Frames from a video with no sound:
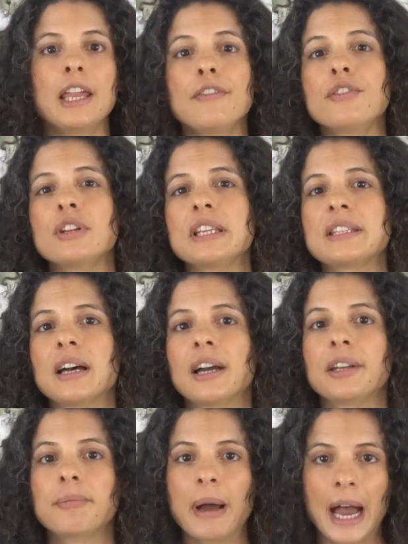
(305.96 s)
If you
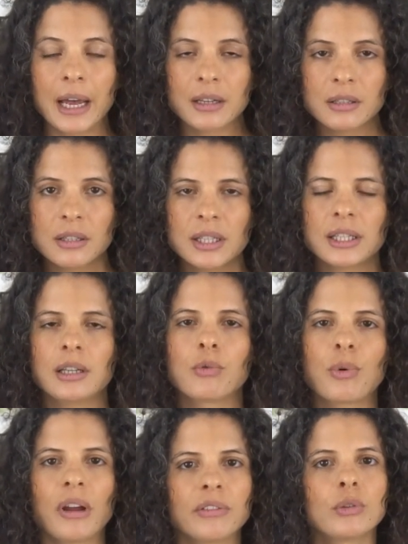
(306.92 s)
design patterns,
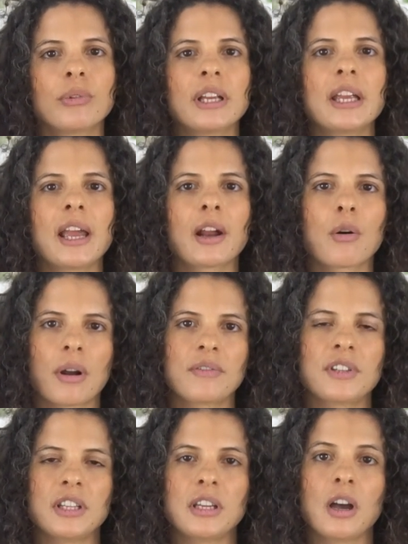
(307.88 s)
Ravelry and
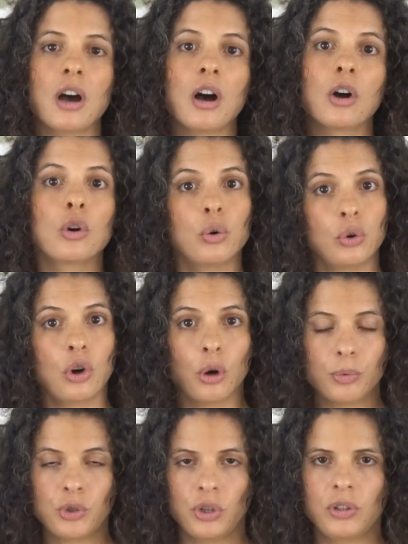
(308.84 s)
Craftsy are good
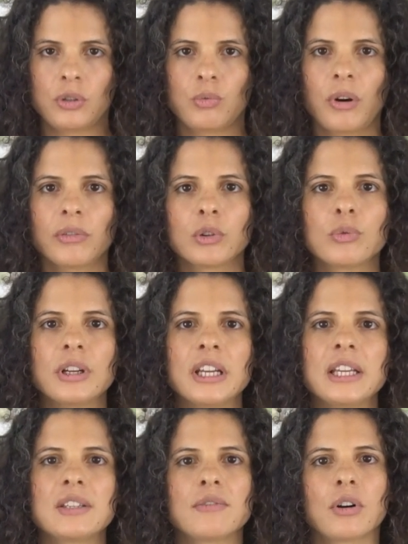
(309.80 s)
options.
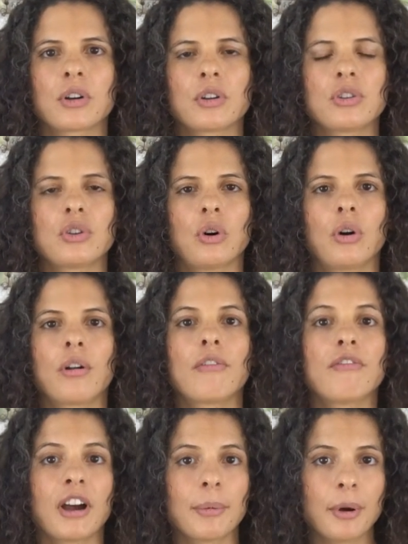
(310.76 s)
Ravelry is focused on
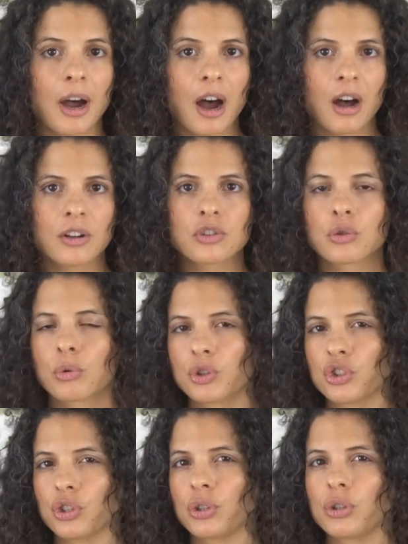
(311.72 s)
fiber arts,
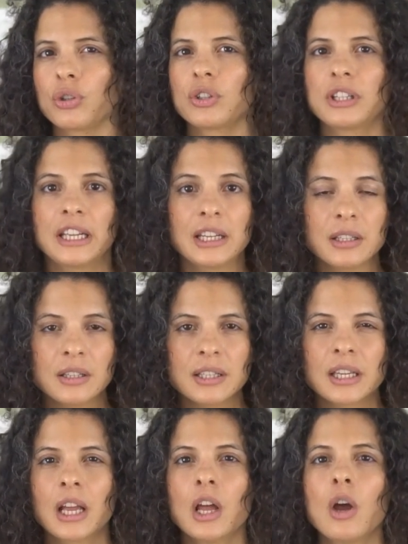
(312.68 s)
crocheters,
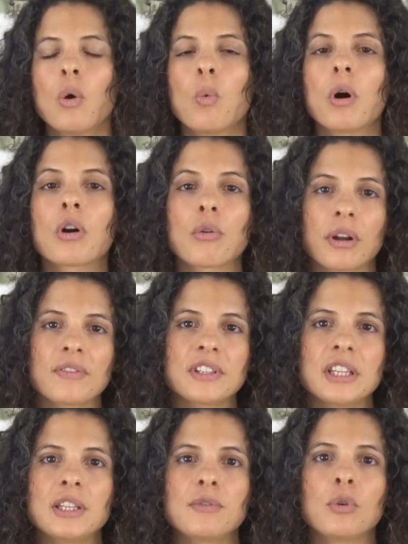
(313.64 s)
knitters, while
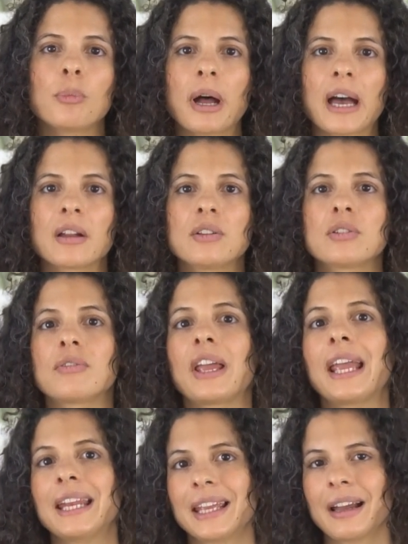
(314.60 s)
Craftsy is for patterns of
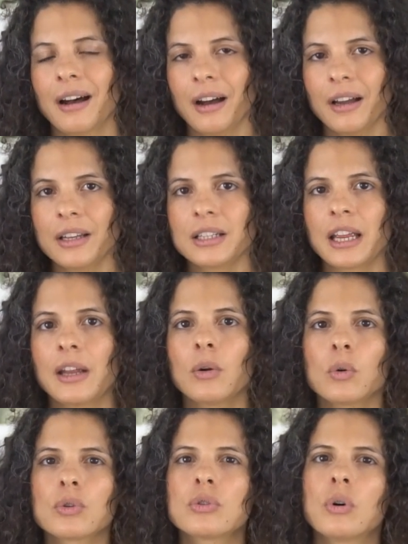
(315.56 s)
any kind and
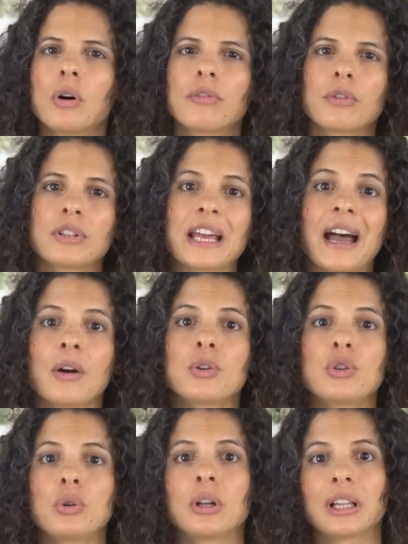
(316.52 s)
also offers
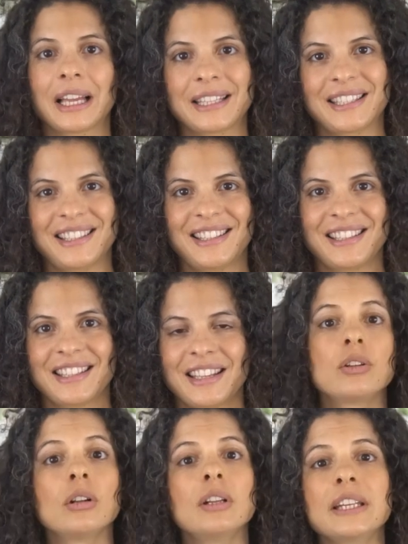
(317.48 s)
how-to classes.
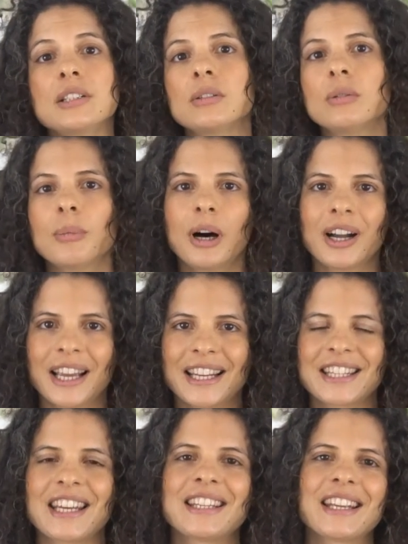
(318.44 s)
The Little
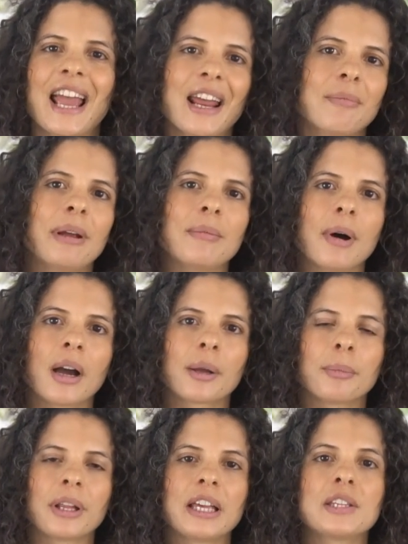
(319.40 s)
Market is a handmade
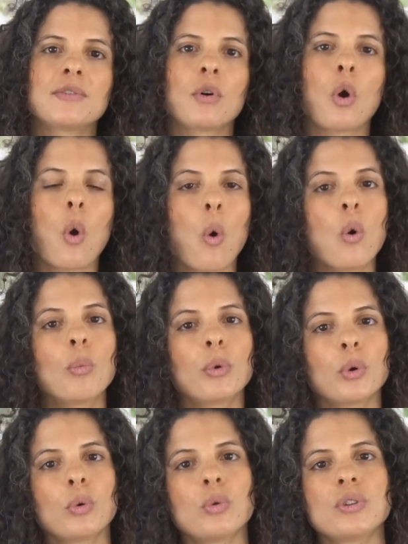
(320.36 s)
marketplace for home
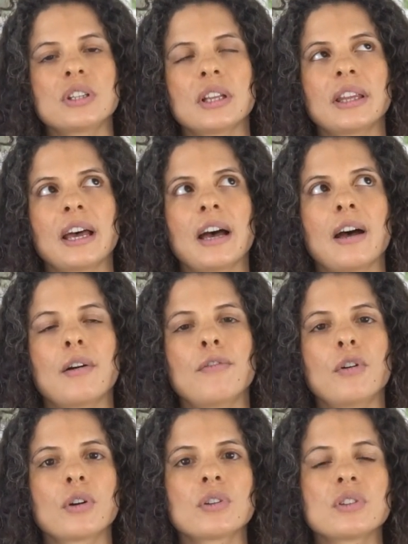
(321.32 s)
goods that
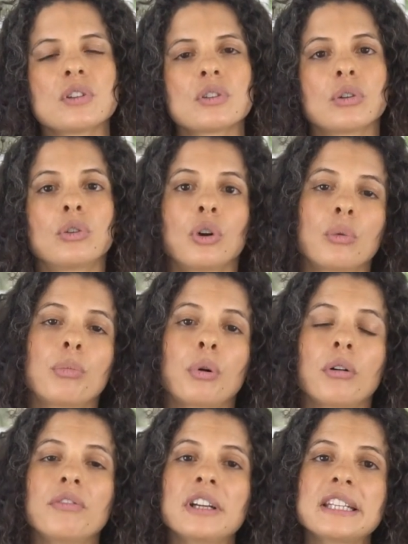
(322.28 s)
focuses on
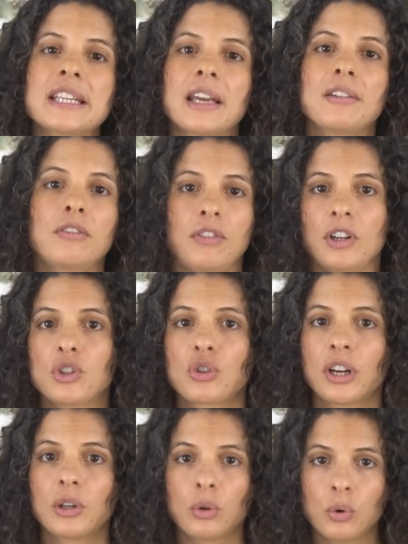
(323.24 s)
non-profit and fair
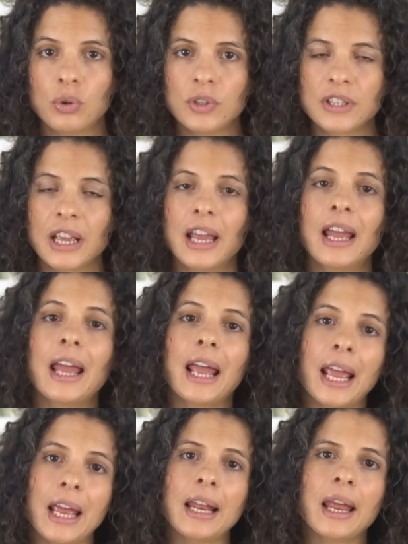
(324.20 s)
trade goods
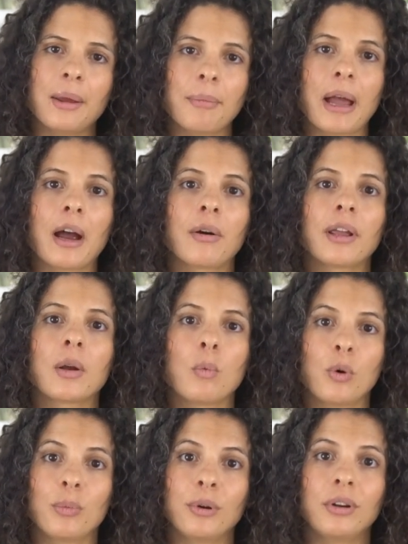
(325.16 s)
and empowering
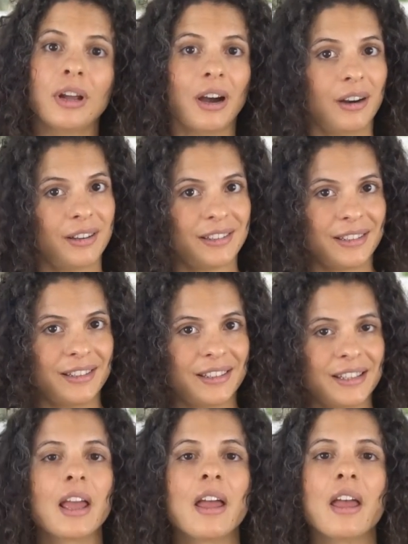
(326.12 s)
women
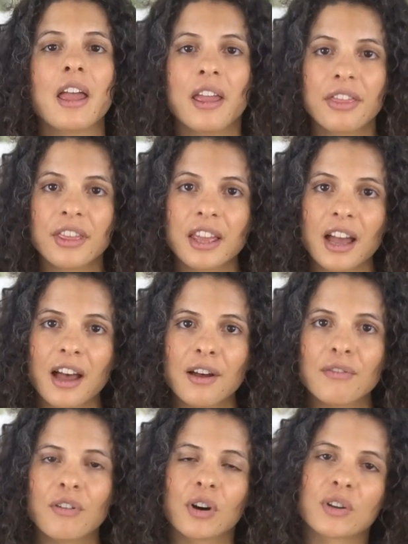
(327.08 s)
artisans.
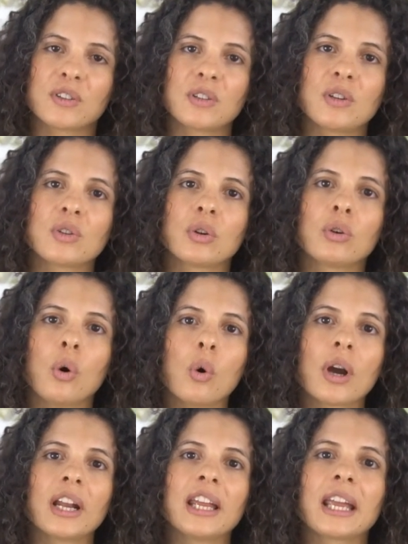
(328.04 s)
Ethica focuses on
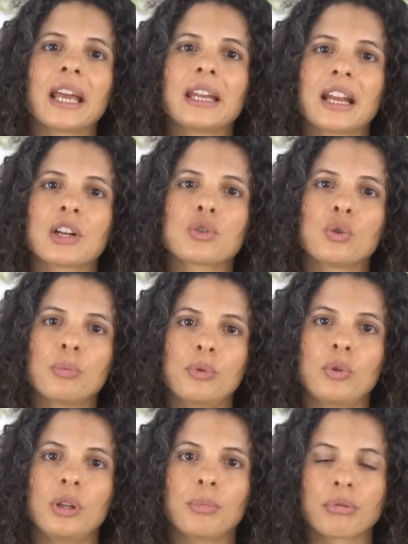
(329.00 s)
organic and natural
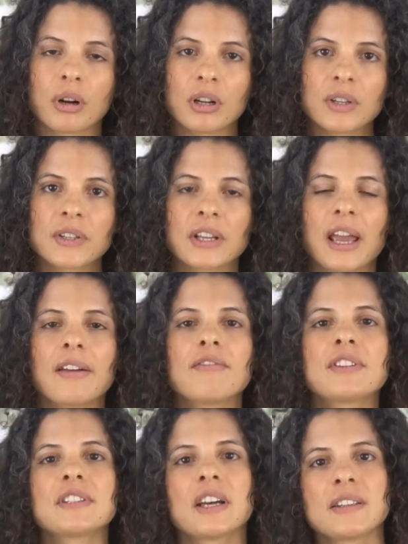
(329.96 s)
beauty products,
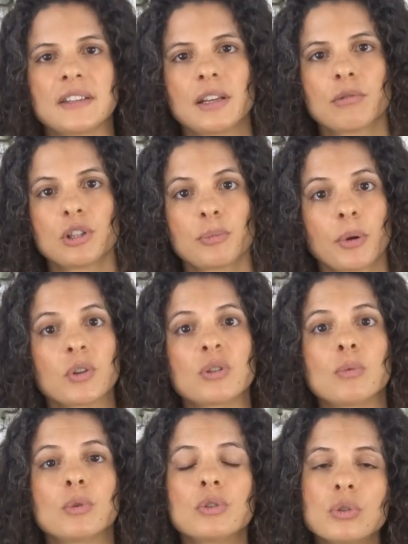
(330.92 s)
emphasizing
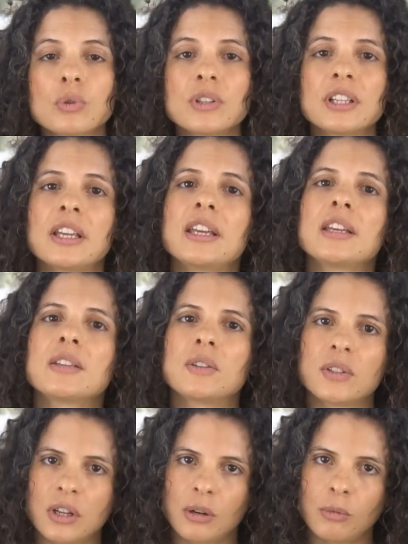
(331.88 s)
responsible sourcing,
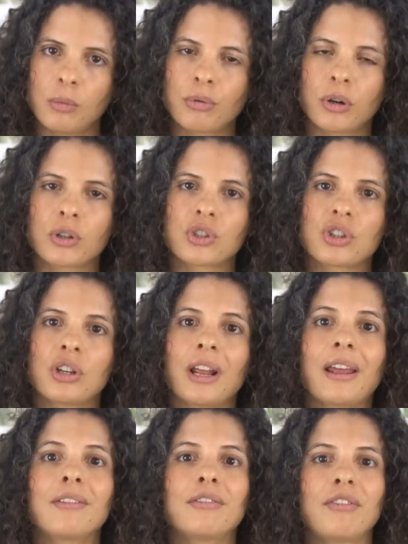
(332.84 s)
sustainable production,
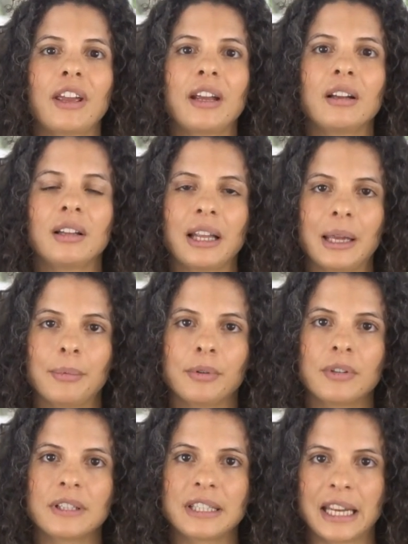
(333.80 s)
and fair
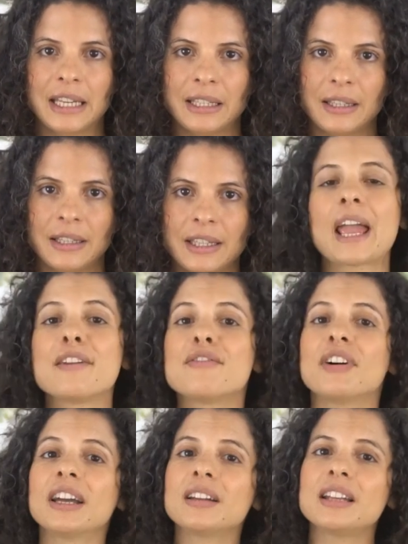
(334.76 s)
labor standards. And
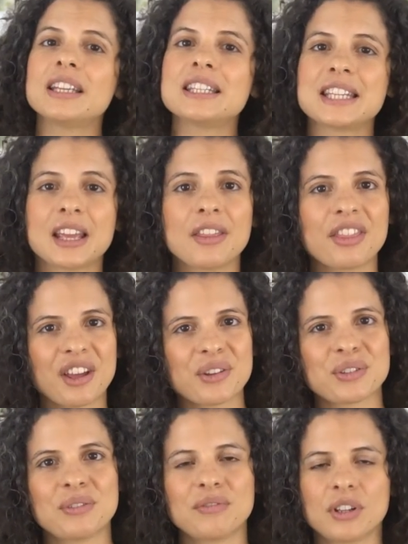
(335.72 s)
finally,
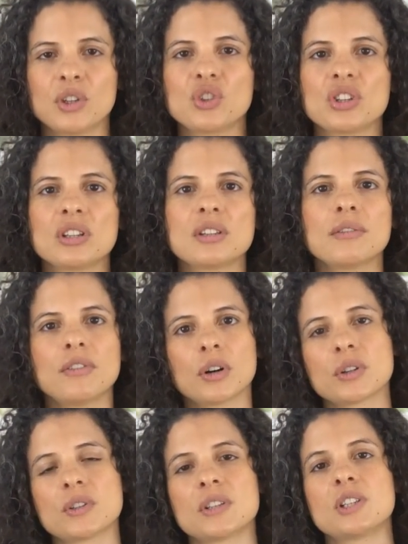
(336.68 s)
10,000 Villages
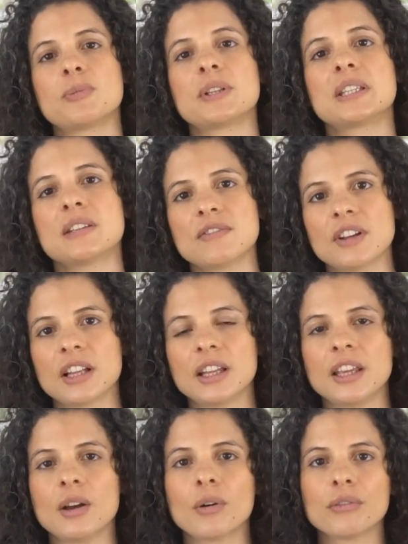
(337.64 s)
focuses
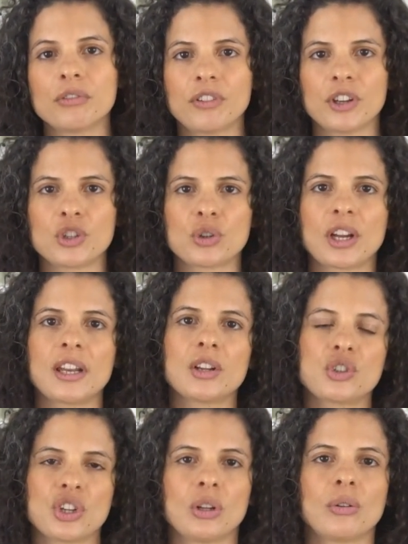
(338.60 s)
specifically on fair trade
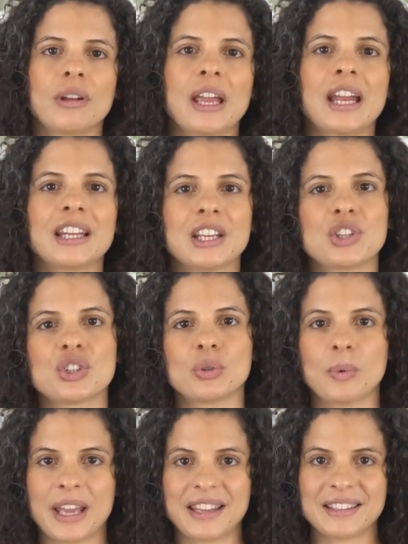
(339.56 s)
jewelry and
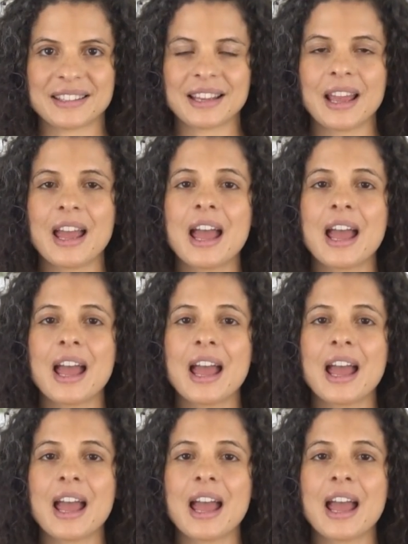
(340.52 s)
kitchenwares.